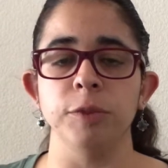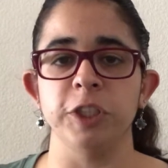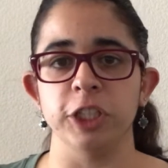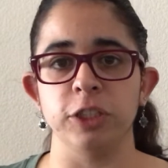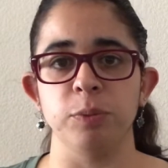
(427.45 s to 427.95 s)

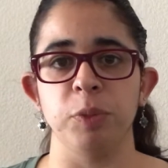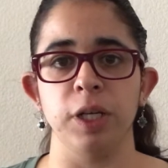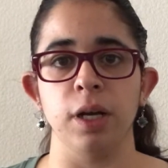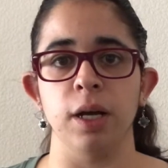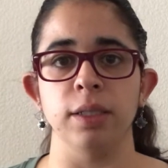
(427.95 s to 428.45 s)
just
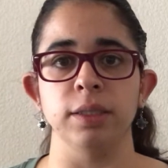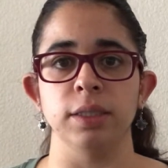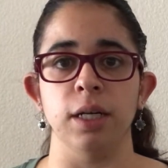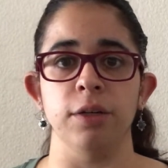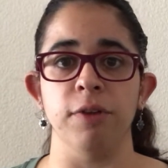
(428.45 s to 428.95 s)
because
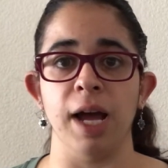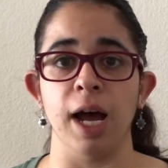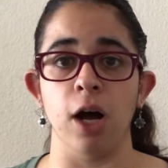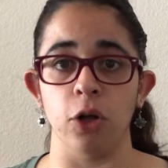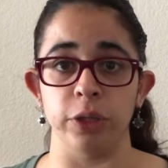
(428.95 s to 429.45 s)
of
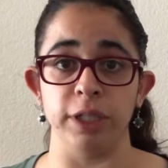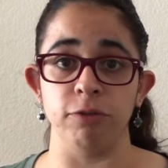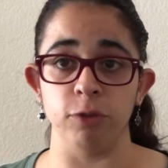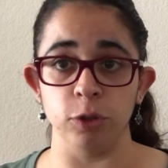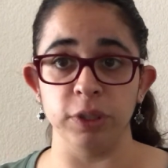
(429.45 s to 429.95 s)
how the
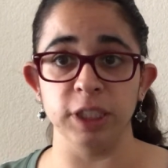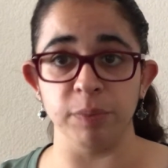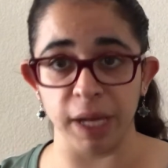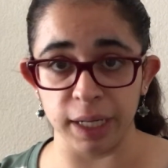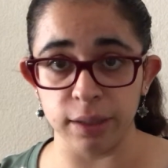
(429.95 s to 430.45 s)
flute is
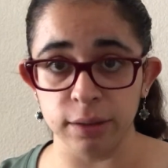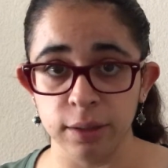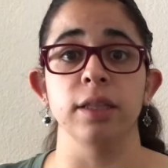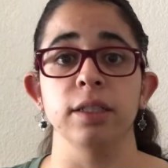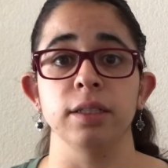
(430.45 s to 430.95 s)
made
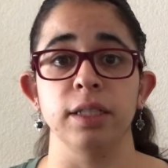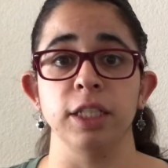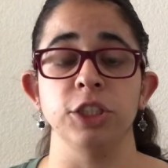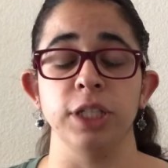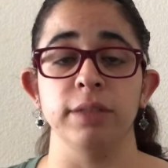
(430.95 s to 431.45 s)
and the
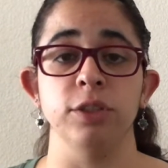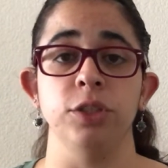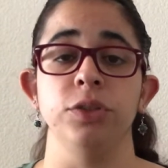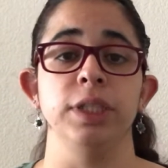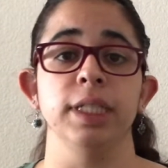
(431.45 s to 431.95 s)
things you have to
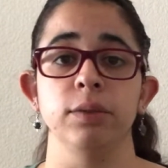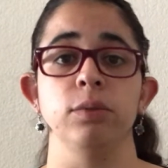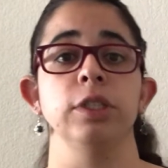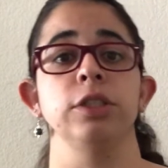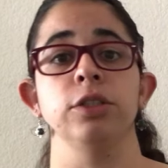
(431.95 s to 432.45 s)
do to get
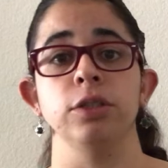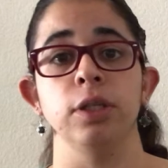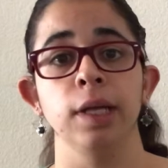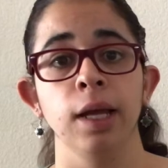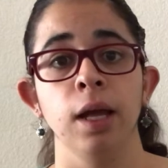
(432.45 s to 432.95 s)
really good
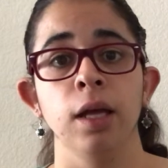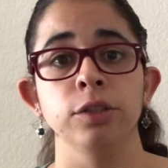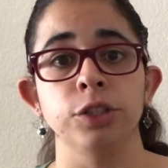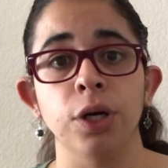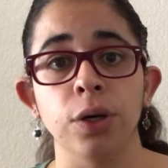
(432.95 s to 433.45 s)

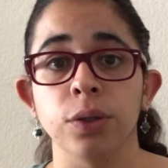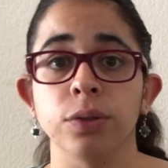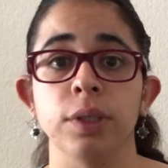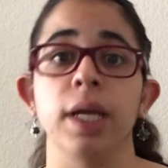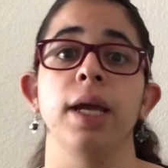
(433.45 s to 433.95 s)

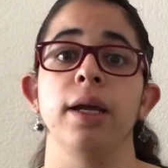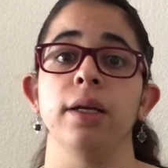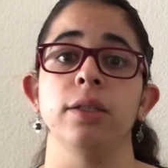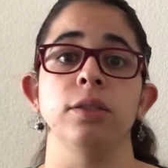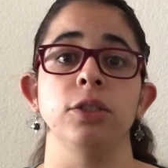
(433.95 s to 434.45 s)
tone
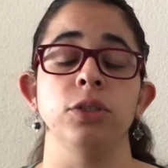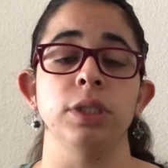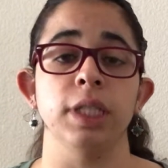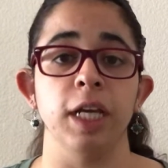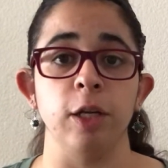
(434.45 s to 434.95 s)
and to
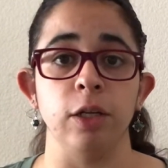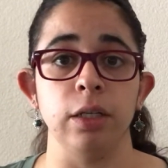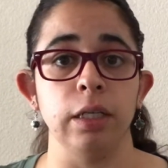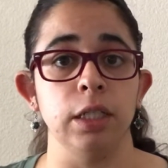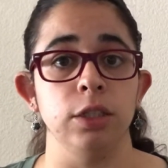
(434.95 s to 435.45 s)

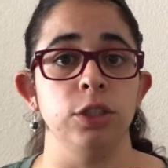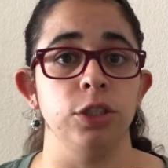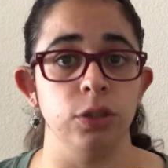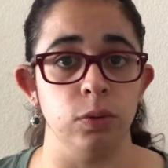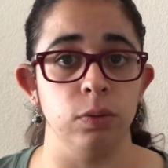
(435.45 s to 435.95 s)
stay in
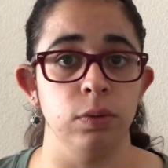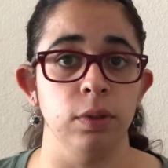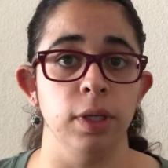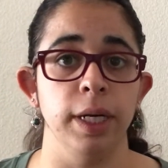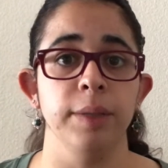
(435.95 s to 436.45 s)
tune.
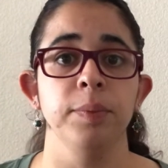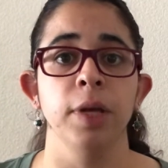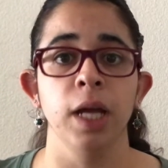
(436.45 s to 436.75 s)
Alright,